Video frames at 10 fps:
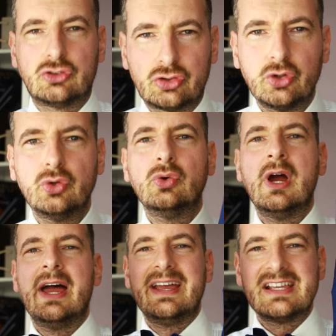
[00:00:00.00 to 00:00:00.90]
to
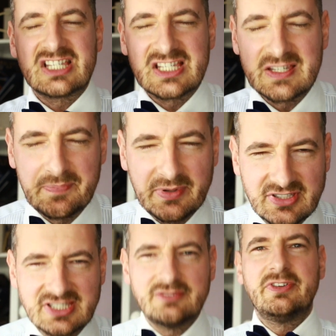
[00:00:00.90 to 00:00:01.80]

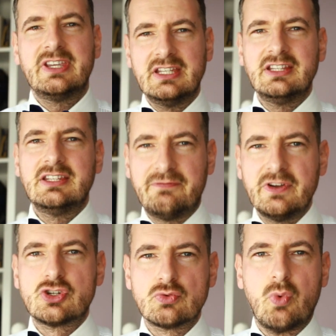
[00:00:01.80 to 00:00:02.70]
specific
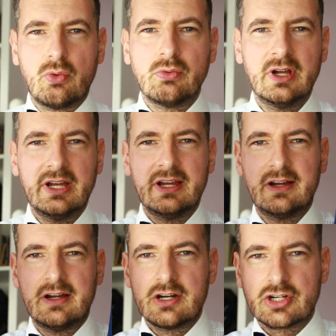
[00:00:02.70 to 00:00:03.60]
individual
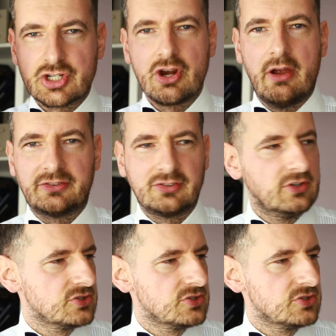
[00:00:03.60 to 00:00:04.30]
shirts.